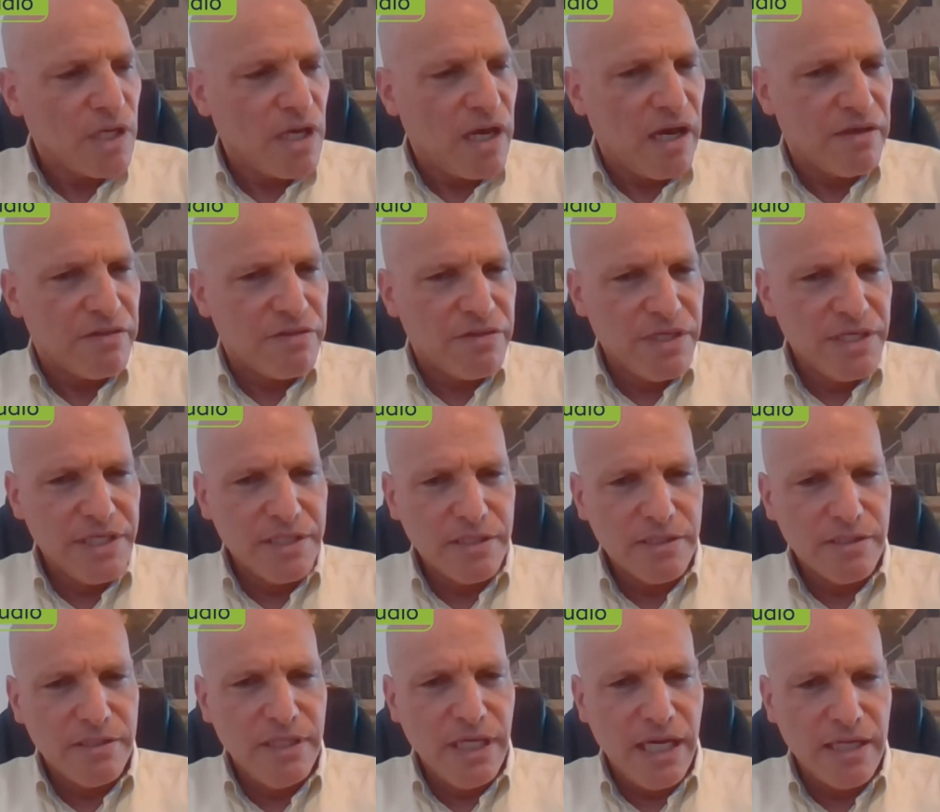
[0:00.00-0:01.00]
I
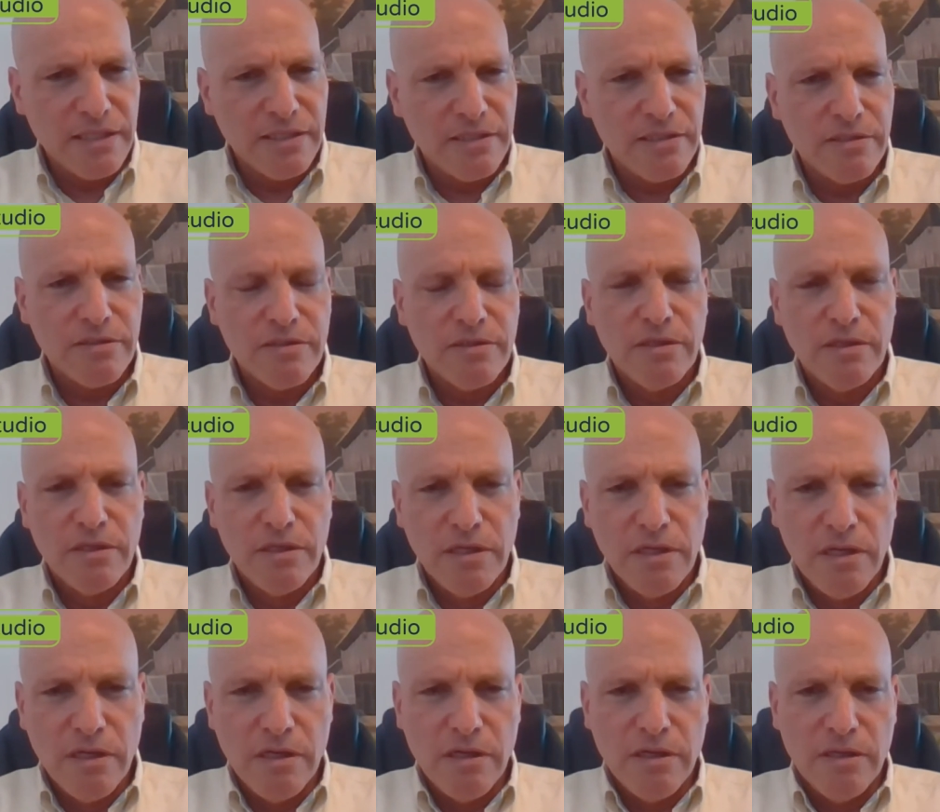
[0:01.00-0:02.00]
think that
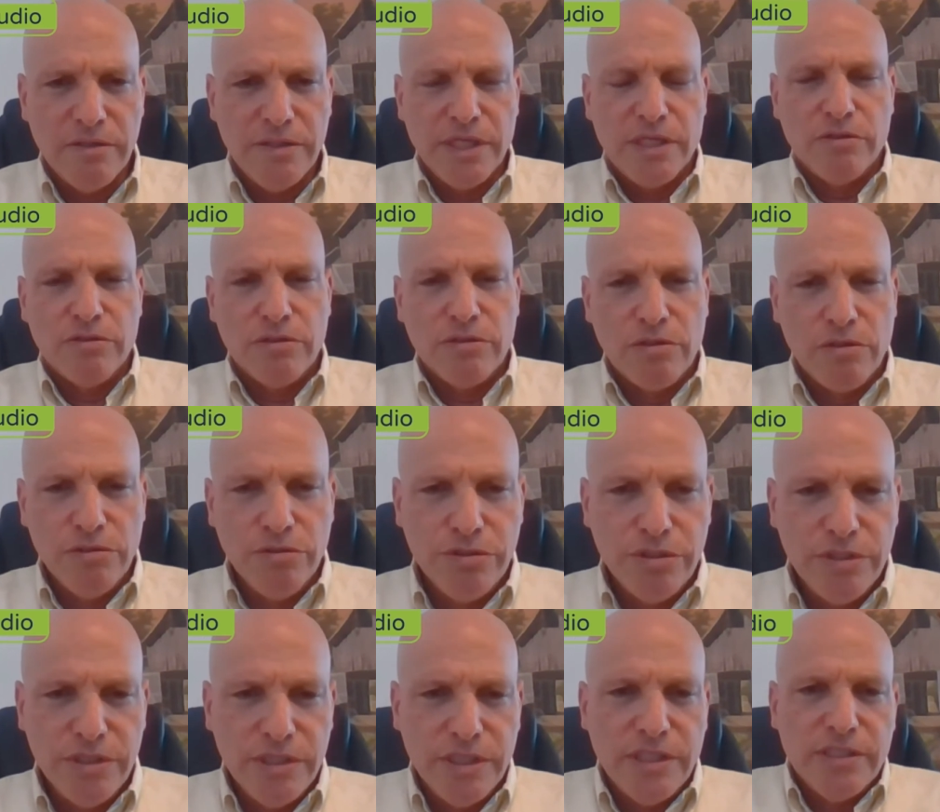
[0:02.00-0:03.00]
the
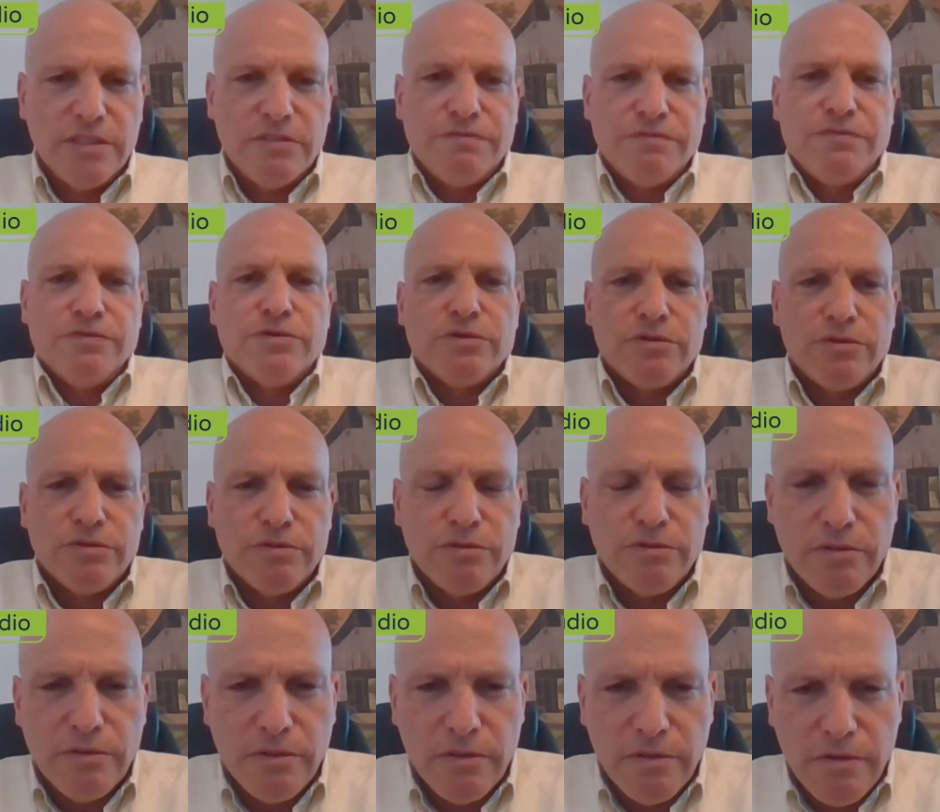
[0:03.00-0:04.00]
conclusion is
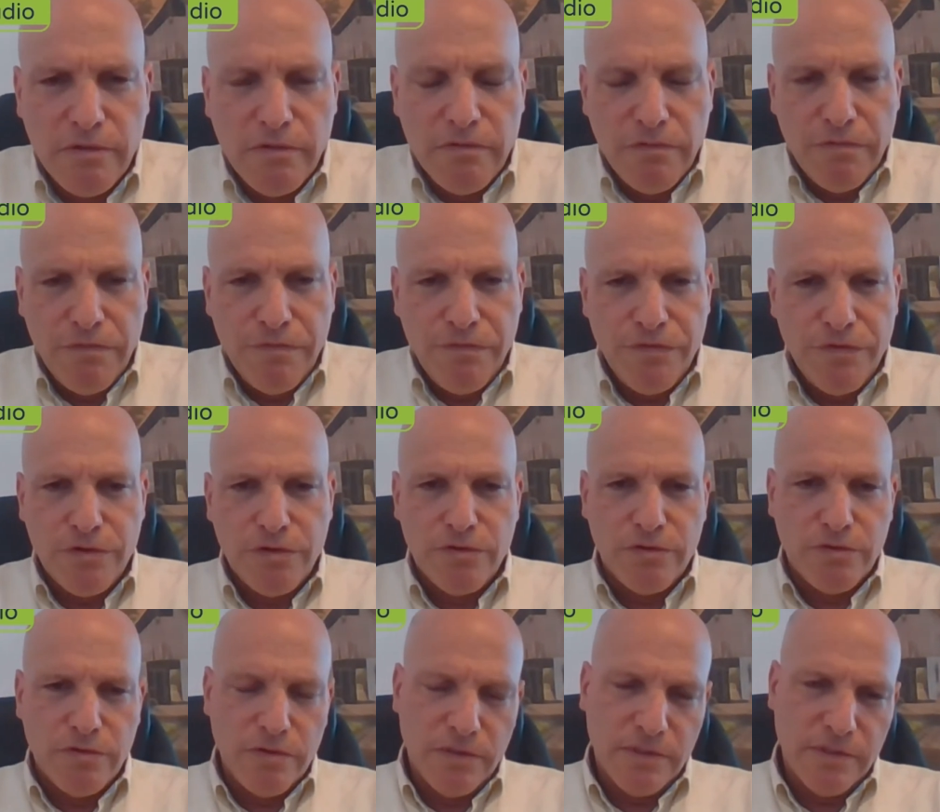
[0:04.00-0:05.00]
for,
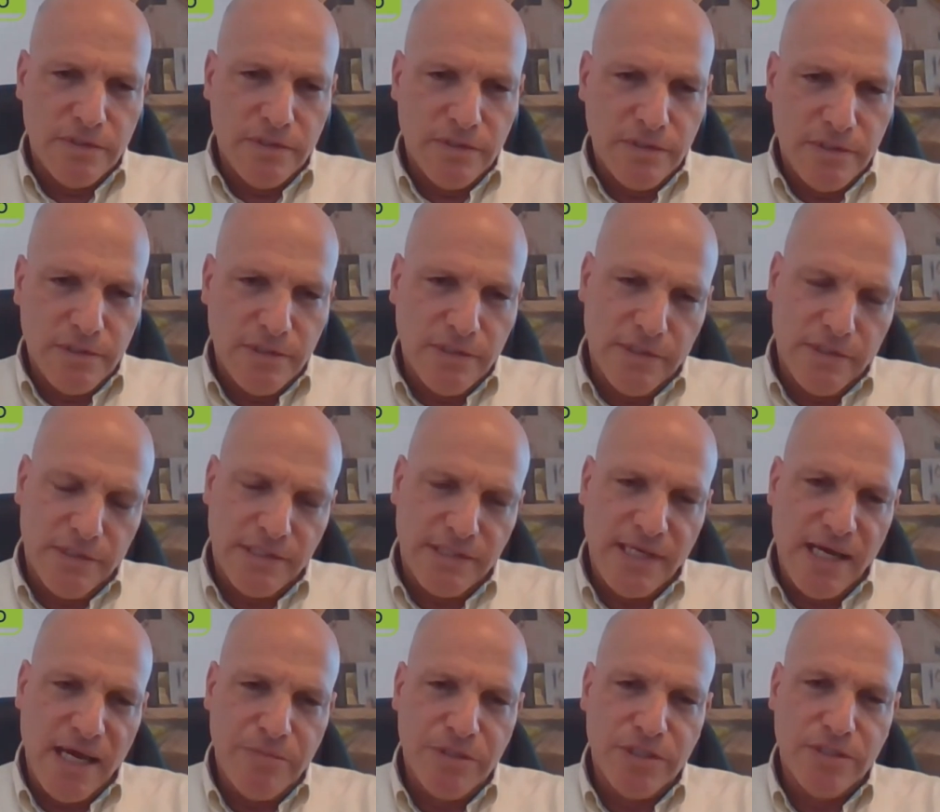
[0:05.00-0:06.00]
for
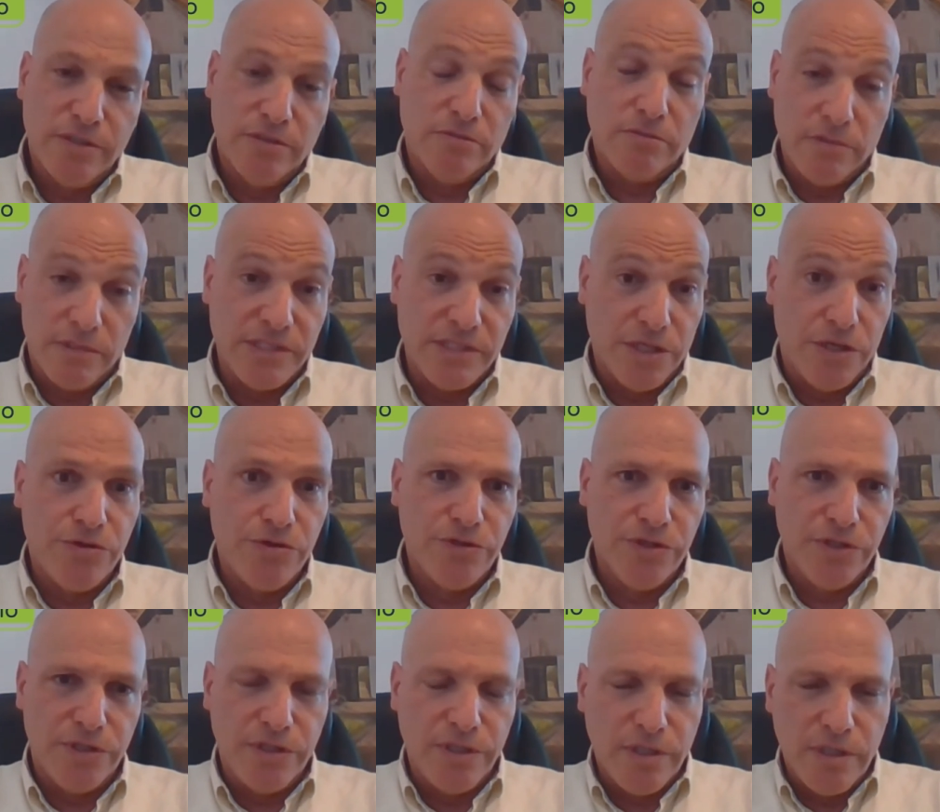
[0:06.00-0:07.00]
cyber
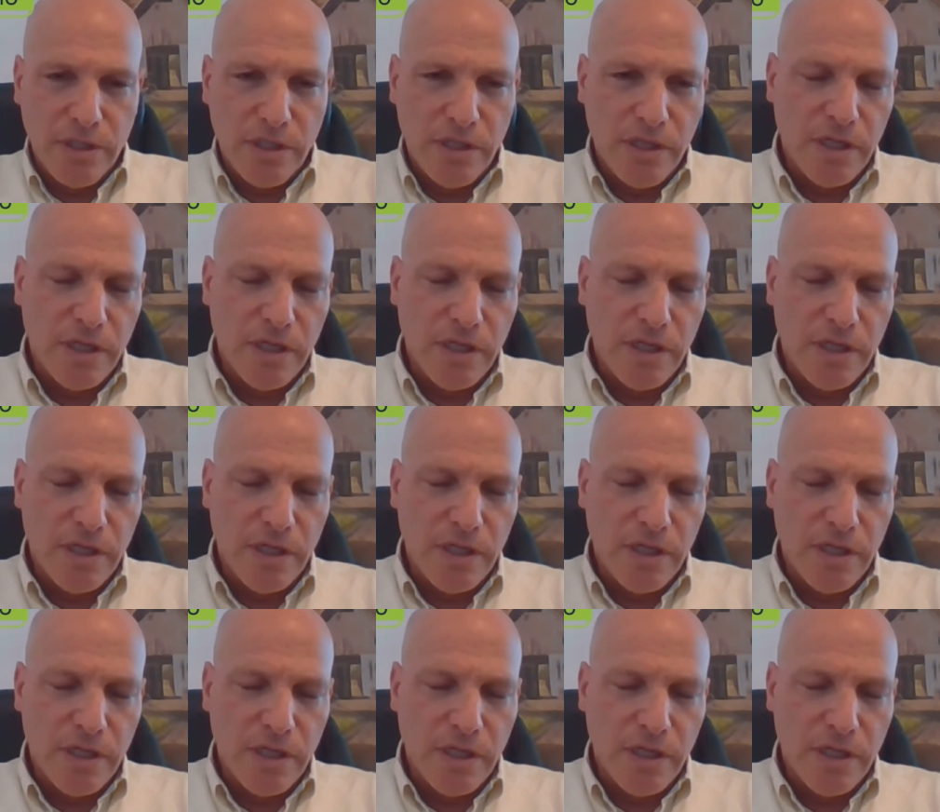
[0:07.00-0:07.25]
security.